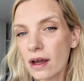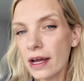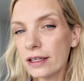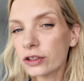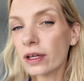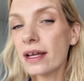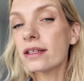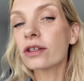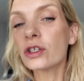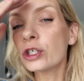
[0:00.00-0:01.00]
it's
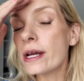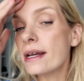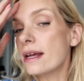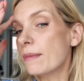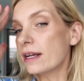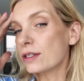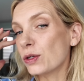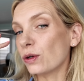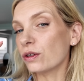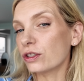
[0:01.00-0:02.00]
sheeny, but it's
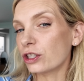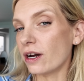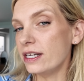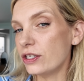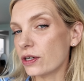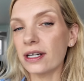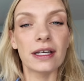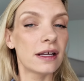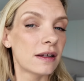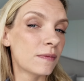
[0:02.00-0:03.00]
not shiny,
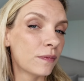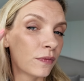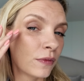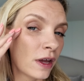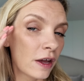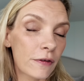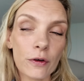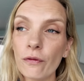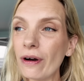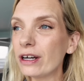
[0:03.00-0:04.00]
shiny. If you've
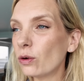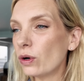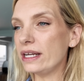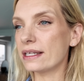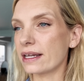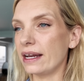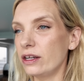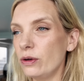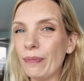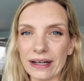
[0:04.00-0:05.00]
got very oily skin
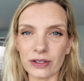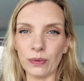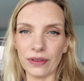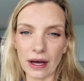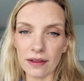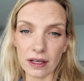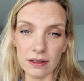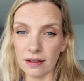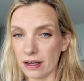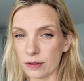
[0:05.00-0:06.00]
and you battle with that,
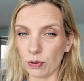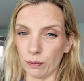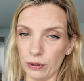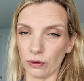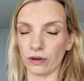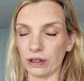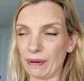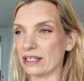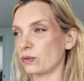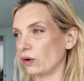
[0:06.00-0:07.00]
then it's probably not the
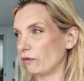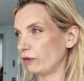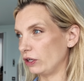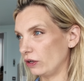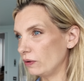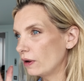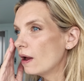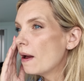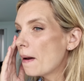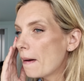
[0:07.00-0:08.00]
best one for you.
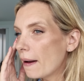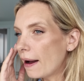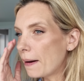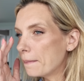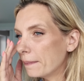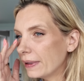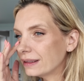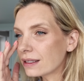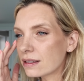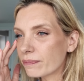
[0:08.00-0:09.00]
It
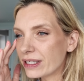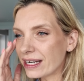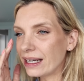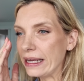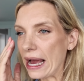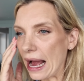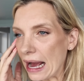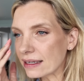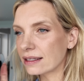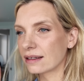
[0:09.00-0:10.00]
doesn't particularly
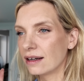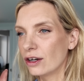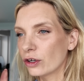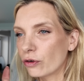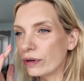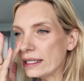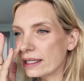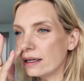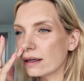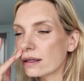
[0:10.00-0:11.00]
add
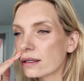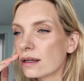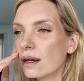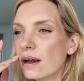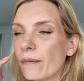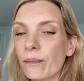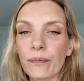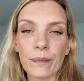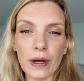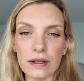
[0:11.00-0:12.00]
greasiness,
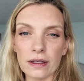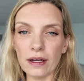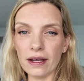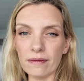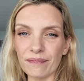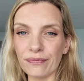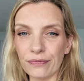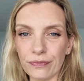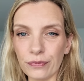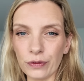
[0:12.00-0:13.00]
but
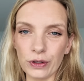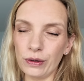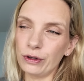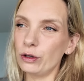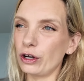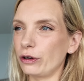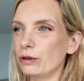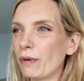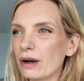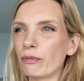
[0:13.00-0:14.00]
you know,
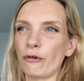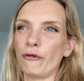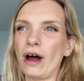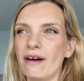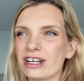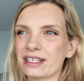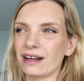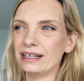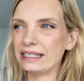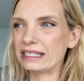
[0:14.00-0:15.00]
you might prefer a
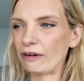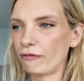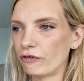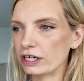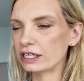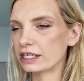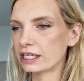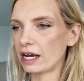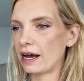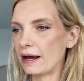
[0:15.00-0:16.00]
slightly different